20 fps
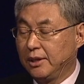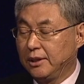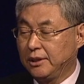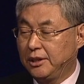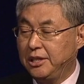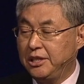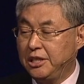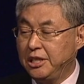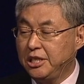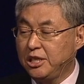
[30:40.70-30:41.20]

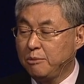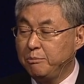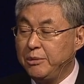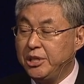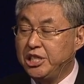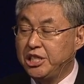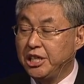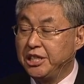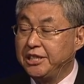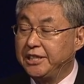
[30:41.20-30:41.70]
This is a
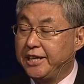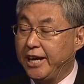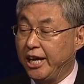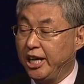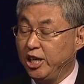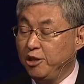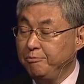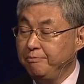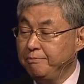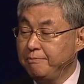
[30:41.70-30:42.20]
mission
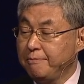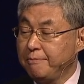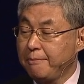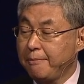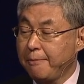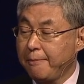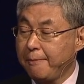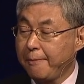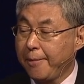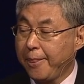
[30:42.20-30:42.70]
game,
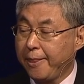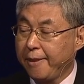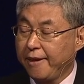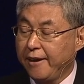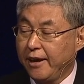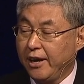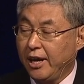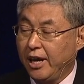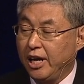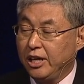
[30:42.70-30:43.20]

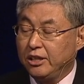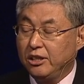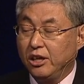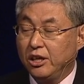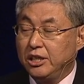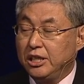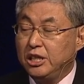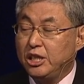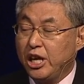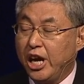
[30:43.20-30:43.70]
and
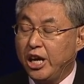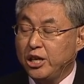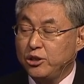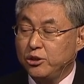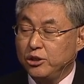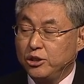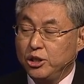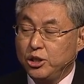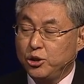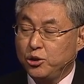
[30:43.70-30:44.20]

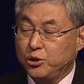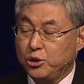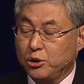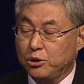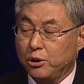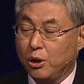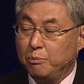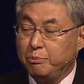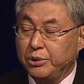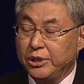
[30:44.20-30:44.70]
it
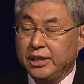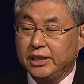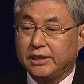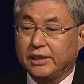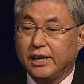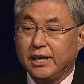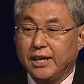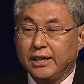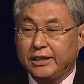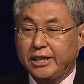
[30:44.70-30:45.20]
should
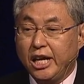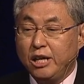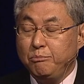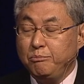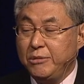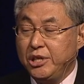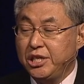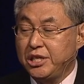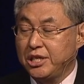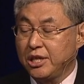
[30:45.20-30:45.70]
complete
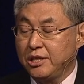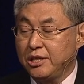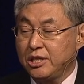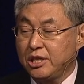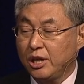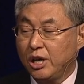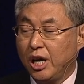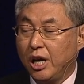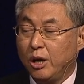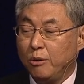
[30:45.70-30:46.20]
10
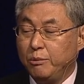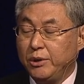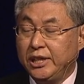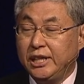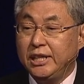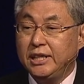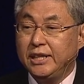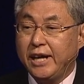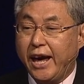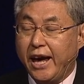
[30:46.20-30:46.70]
missions
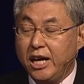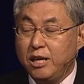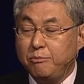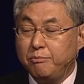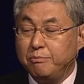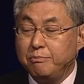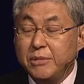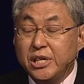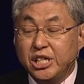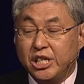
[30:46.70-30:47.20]
within
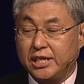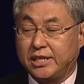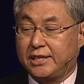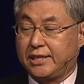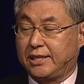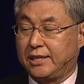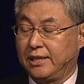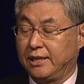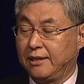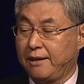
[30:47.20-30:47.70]
8
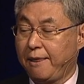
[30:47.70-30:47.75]
minutes.